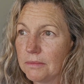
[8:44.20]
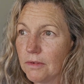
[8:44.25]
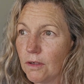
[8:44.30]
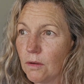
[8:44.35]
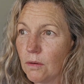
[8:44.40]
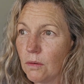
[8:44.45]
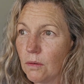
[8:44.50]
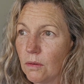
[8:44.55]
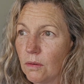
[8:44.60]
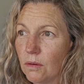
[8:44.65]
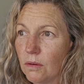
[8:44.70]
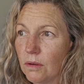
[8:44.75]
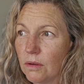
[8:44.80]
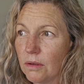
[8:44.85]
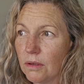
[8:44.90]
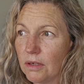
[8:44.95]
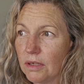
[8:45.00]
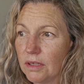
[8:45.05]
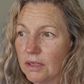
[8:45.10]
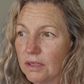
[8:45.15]

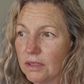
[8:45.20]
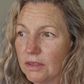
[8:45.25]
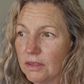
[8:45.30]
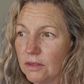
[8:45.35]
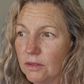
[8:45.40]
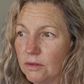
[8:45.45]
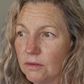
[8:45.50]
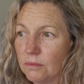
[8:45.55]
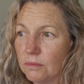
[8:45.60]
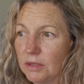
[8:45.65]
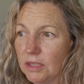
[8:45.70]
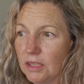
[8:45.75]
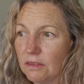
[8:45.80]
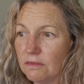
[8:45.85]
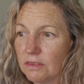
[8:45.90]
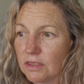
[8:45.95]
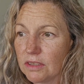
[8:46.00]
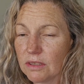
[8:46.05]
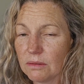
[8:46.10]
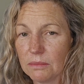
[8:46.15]
or you'll be
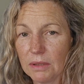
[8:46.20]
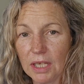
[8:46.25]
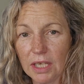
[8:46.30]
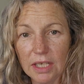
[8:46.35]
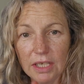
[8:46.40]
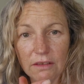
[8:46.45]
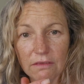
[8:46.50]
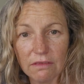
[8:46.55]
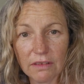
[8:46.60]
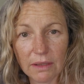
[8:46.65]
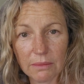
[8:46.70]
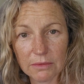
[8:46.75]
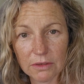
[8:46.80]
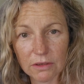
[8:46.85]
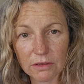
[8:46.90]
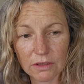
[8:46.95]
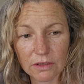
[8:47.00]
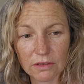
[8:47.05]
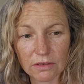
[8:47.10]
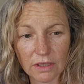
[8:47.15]
given some
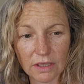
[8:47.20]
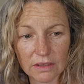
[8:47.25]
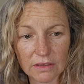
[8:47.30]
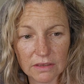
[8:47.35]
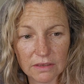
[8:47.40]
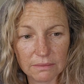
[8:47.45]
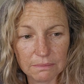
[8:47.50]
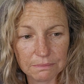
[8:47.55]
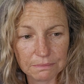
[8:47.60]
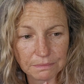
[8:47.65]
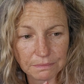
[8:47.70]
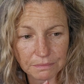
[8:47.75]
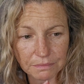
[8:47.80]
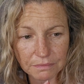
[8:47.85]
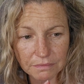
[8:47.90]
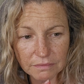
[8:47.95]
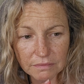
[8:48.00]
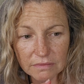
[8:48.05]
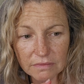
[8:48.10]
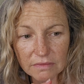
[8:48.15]
anti-inflammatory drugs.
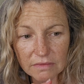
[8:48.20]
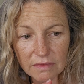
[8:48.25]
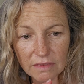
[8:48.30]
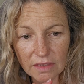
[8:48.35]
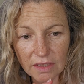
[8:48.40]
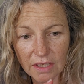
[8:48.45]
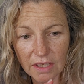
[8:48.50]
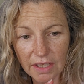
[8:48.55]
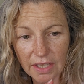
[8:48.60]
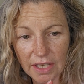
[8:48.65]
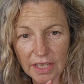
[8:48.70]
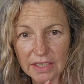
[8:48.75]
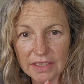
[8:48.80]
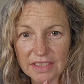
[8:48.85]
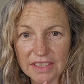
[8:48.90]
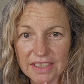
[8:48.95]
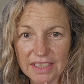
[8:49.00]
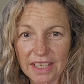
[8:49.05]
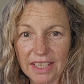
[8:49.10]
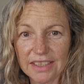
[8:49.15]

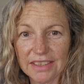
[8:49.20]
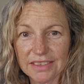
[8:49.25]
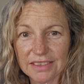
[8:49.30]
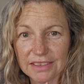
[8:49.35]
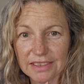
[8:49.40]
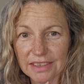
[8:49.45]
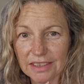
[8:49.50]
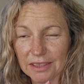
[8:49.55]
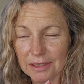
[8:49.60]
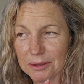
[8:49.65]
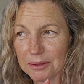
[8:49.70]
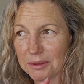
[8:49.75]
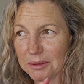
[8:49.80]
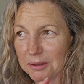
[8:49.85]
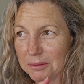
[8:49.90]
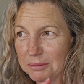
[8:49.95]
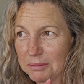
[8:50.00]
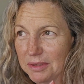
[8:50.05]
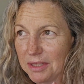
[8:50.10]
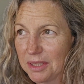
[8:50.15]
NSAIDs, I call
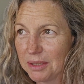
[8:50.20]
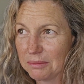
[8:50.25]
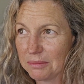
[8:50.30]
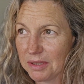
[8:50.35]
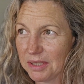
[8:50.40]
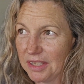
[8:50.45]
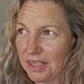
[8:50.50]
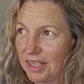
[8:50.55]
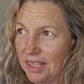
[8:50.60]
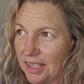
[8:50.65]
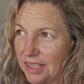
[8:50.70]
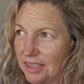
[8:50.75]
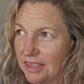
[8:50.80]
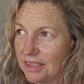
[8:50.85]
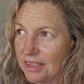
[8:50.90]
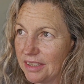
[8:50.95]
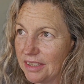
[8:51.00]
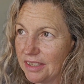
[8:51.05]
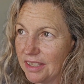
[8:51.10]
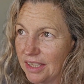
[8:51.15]
them, but
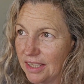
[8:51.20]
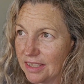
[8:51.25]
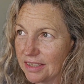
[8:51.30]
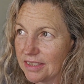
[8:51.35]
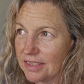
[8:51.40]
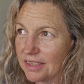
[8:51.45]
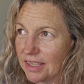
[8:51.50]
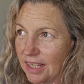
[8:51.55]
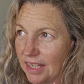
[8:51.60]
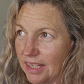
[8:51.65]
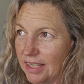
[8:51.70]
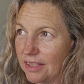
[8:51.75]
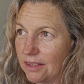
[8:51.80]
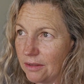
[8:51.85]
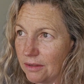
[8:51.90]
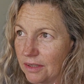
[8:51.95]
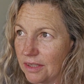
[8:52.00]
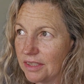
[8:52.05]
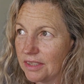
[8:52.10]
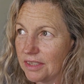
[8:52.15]

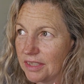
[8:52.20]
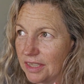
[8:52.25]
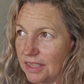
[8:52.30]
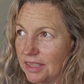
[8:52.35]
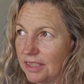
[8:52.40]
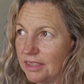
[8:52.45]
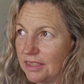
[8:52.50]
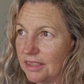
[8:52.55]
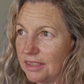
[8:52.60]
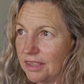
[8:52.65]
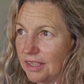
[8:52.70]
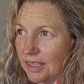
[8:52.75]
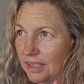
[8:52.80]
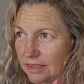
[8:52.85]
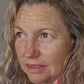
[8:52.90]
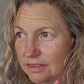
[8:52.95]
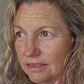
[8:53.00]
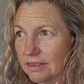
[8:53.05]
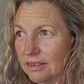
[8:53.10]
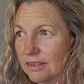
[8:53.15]
NSAIDs,
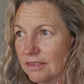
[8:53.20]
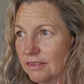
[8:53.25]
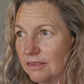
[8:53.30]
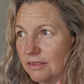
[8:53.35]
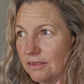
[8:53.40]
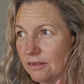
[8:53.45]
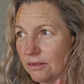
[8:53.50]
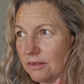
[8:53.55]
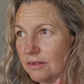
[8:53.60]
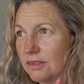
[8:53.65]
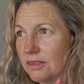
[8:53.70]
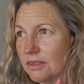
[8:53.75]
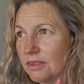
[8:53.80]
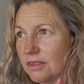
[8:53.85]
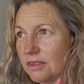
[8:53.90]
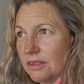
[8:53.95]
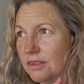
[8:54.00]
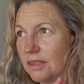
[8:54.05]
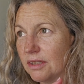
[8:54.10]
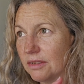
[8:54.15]

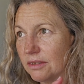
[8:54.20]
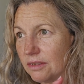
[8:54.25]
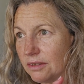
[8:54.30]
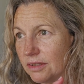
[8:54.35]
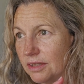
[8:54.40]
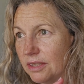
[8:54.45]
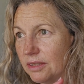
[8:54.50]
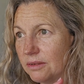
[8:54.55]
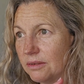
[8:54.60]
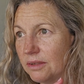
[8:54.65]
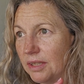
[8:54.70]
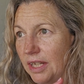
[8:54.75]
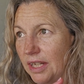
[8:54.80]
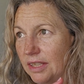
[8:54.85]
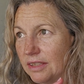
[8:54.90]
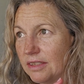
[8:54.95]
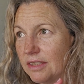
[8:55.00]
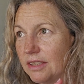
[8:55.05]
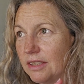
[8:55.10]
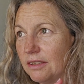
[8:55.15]
non-steroidal
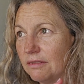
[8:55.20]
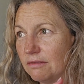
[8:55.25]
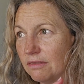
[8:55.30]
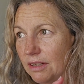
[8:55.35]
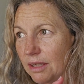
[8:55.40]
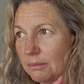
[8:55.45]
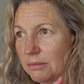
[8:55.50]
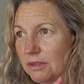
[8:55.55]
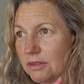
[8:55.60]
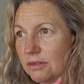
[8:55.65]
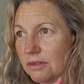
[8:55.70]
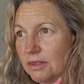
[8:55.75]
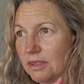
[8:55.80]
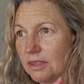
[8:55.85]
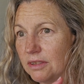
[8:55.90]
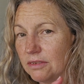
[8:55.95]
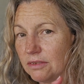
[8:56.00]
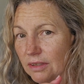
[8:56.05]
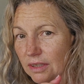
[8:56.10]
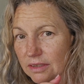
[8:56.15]

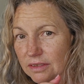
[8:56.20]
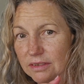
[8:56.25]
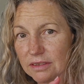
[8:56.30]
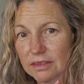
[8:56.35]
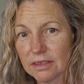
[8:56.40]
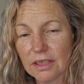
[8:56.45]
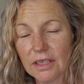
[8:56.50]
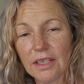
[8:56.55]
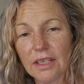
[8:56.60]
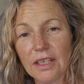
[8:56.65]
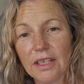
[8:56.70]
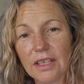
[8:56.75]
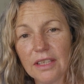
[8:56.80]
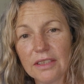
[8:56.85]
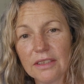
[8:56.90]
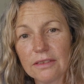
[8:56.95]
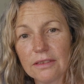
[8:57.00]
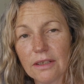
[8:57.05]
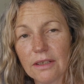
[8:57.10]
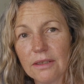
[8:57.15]
anti-inflammatory drugs.
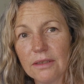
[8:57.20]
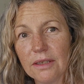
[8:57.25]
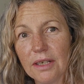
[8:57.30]
So